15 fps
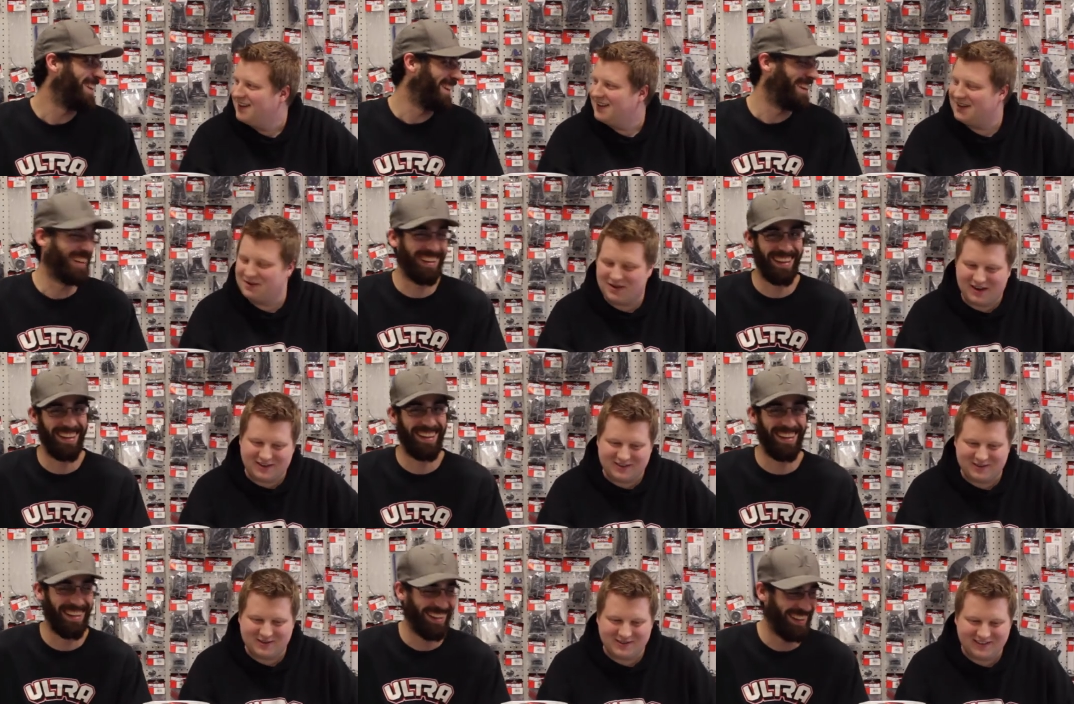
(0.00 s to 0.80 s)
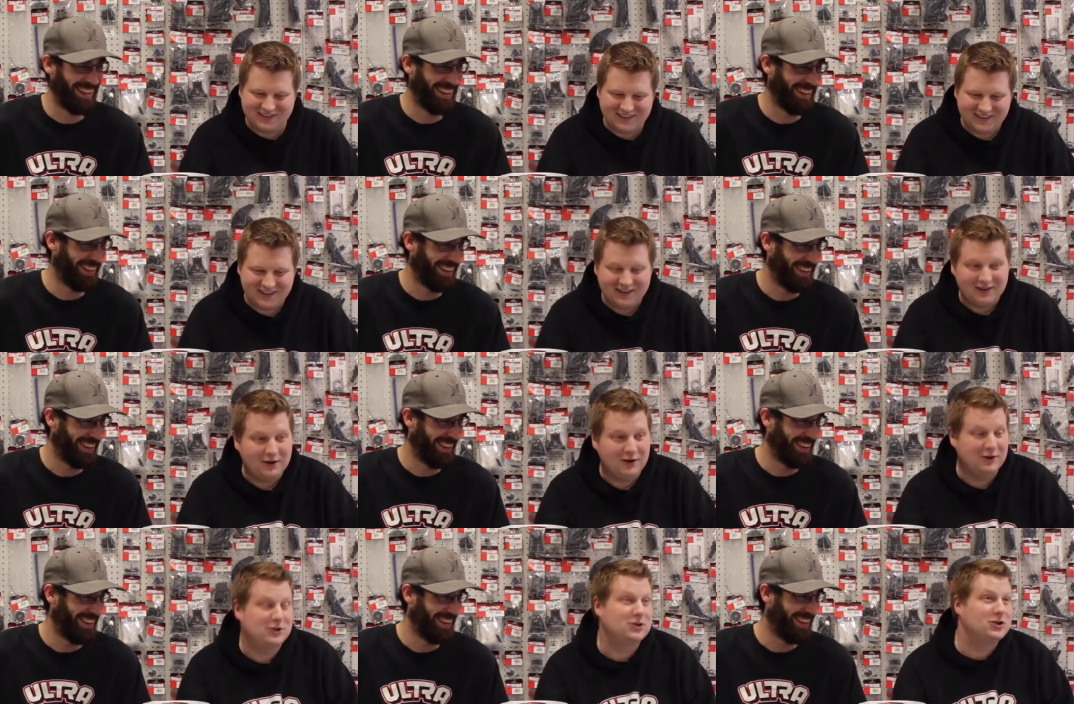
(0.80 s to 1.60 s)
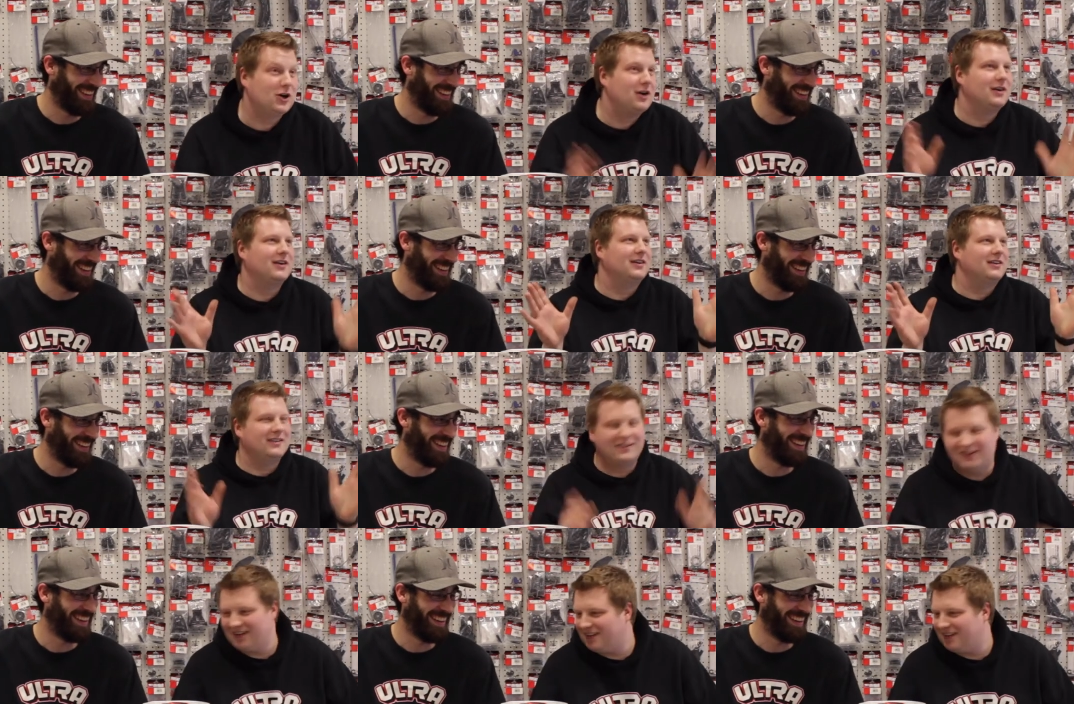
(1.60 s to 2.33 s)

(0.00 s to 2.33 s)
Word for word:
Speaker 1: You had to. It's shocking. Uh,